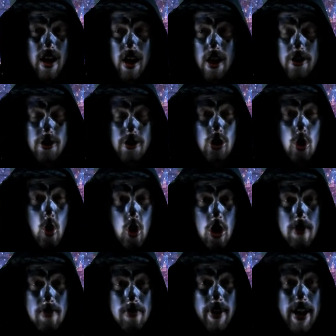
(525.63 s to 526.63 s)

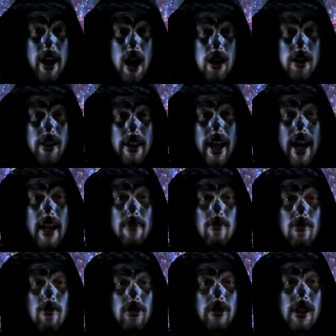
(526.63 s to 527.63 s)
adorably ugly
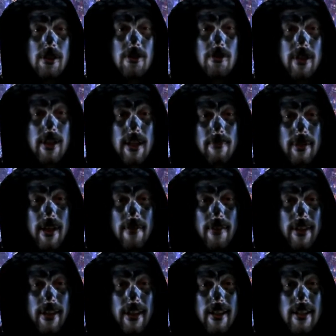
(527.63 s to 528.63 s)
animals that you keep
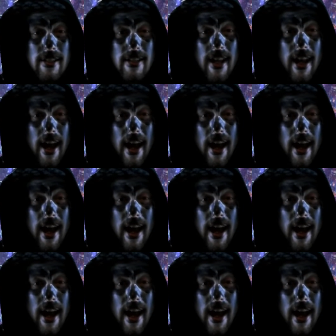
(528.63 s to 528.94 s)
giving us,